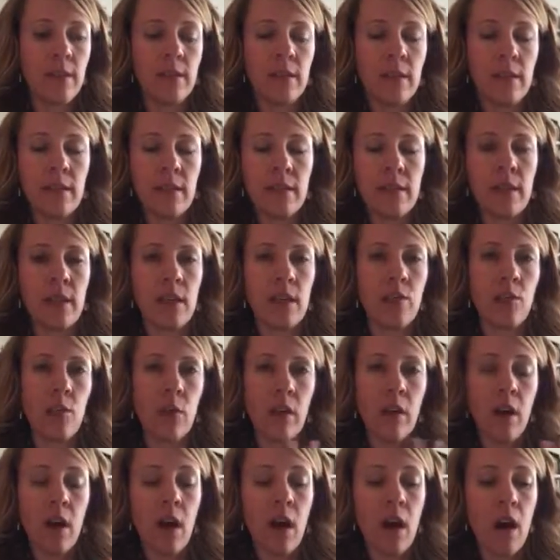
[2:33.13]
instead of
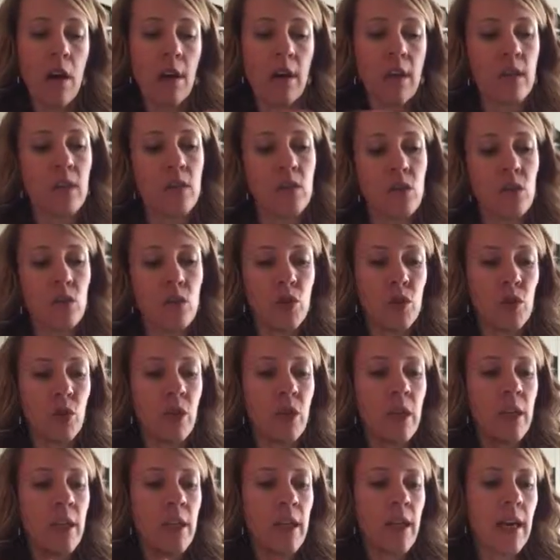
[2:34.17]
with a, it's
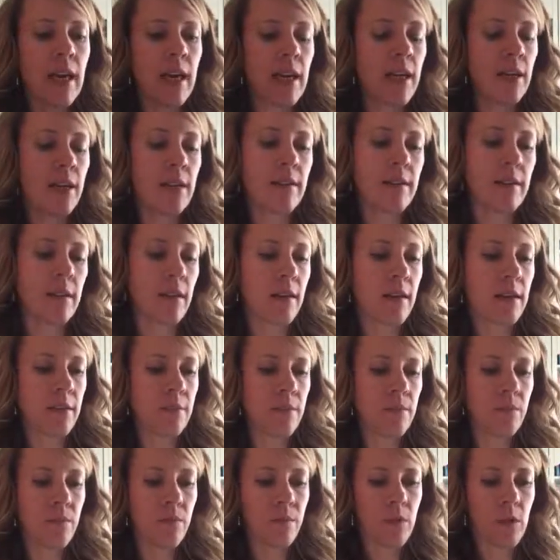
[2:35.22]
de, and
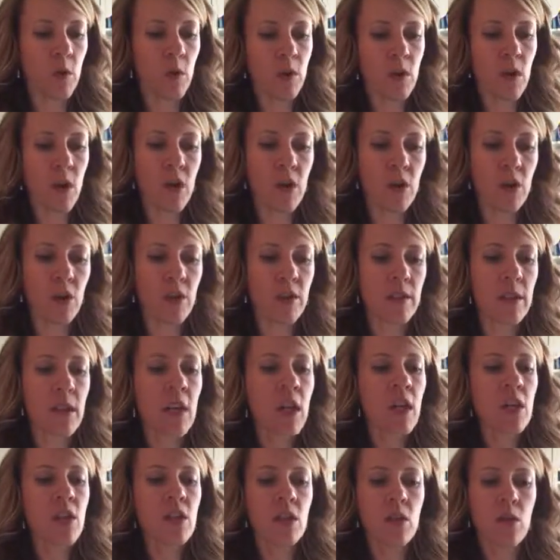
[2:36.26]
those articles.
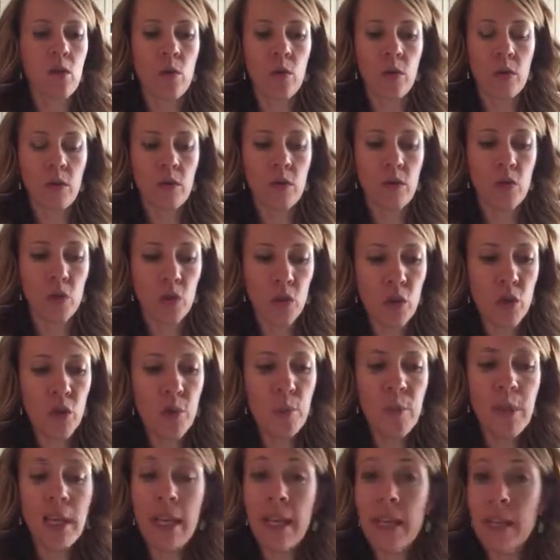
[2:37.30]
So de
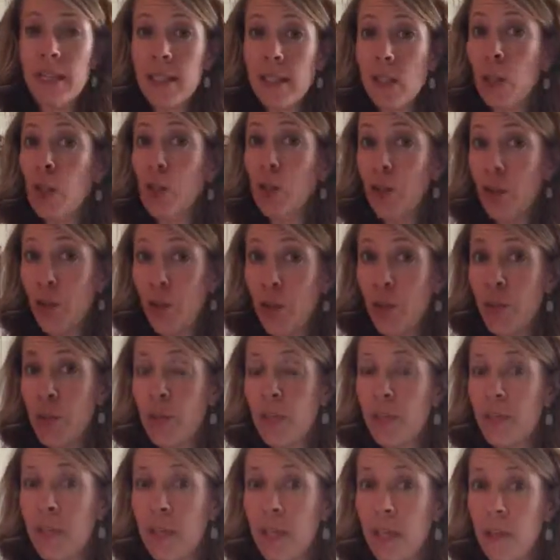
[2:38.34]
plus le
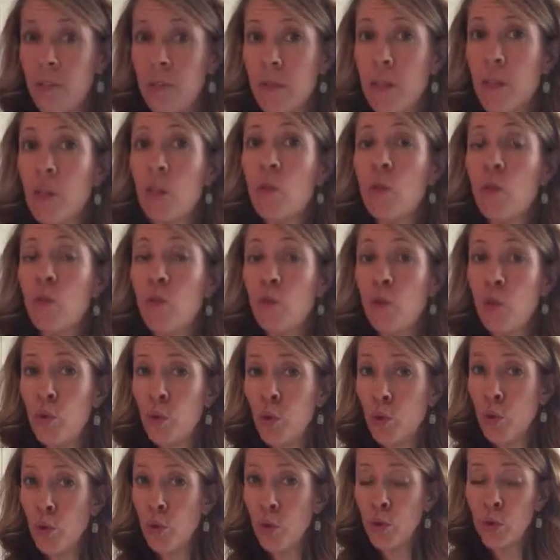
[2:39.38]
becomes
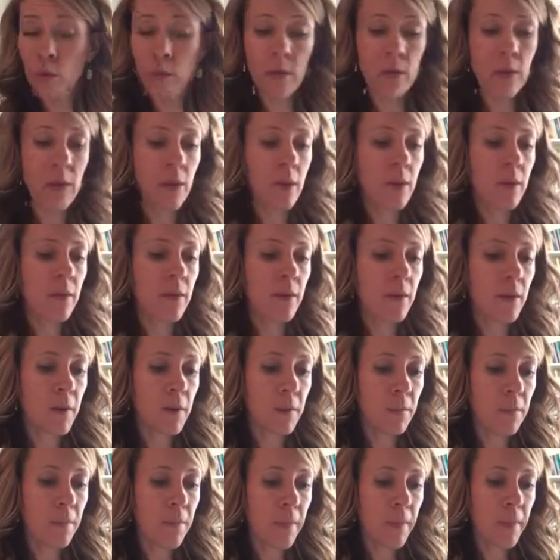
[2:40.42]
du.
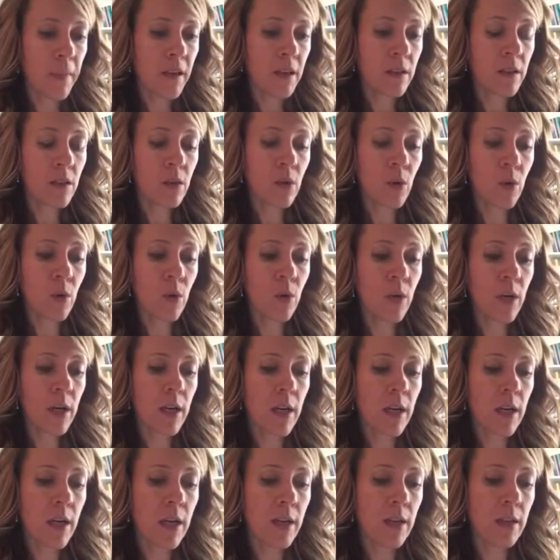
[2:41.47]
So
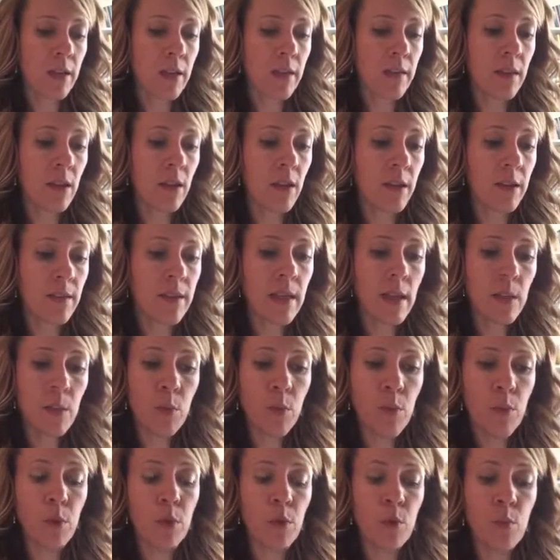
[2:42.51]
in their
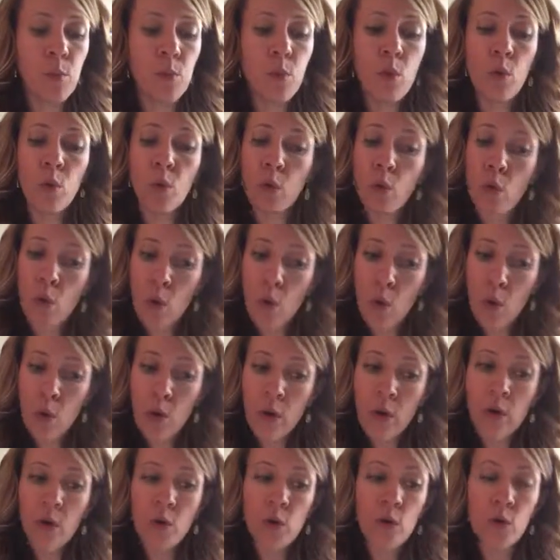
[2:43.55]
example, le
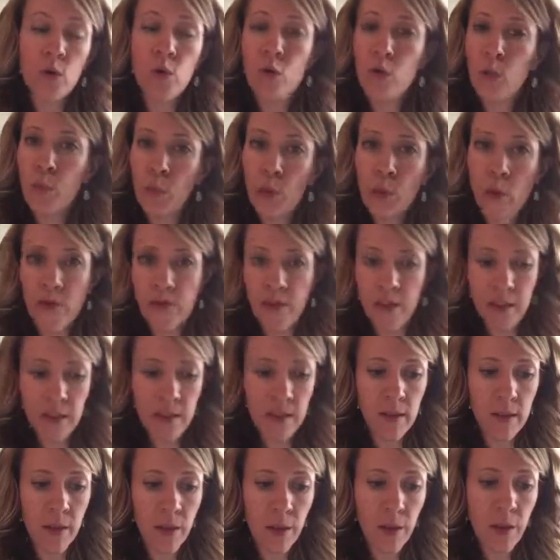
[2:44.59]
bureau du
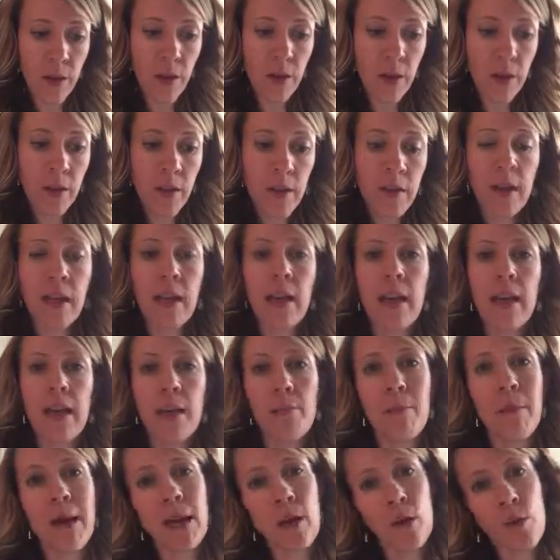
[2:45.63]
professeur
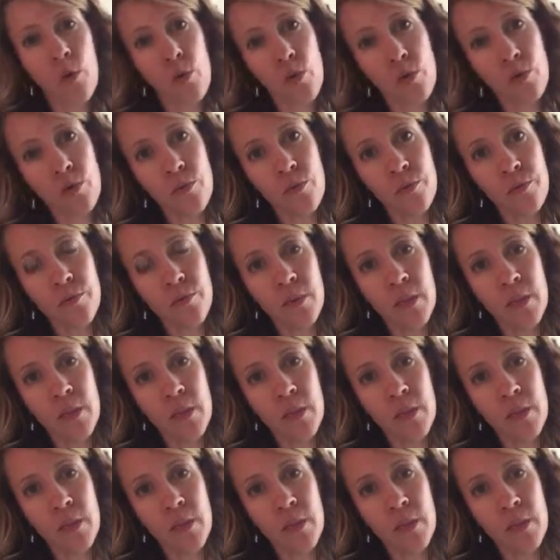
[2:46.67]
est marron.